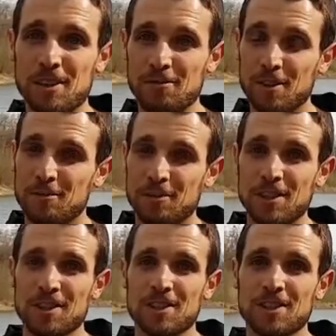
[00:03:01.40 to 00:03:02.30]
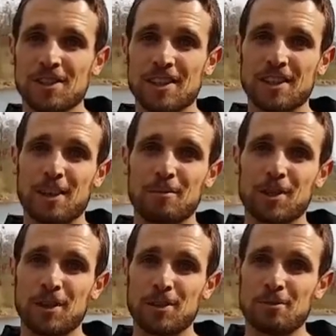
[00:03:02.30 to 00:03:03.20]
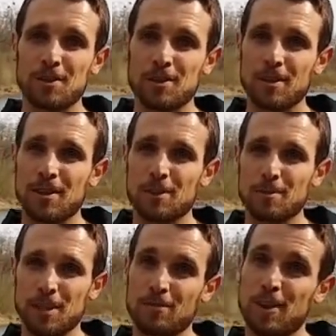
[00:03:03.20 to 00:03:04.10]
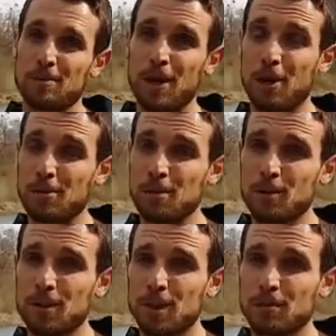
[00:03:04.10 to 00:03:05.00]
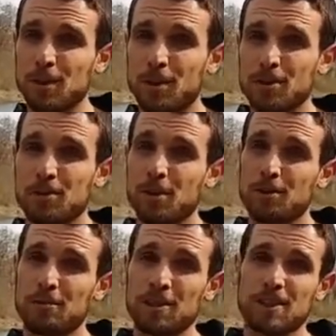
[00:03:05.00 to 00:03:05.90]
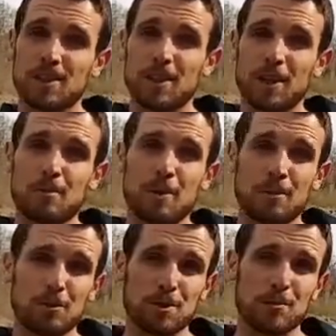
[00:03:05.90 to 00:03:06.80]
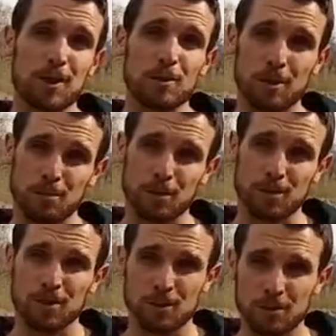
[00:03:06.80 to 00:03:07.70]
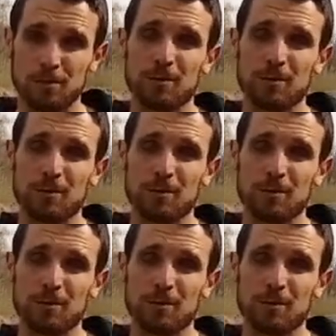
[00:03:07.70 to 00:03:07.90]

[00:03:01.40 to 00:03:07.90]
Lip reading: different features that can be used specifically by our project, but also other features that can be used by other projects too.